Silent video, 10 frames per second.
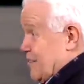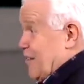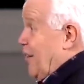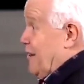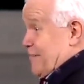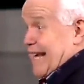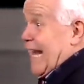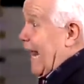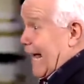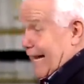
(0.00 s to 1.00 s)
Just call it
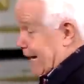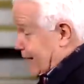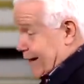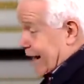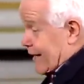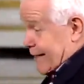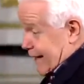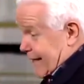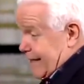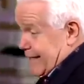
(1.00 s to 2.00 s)
being led. That's all you got to say.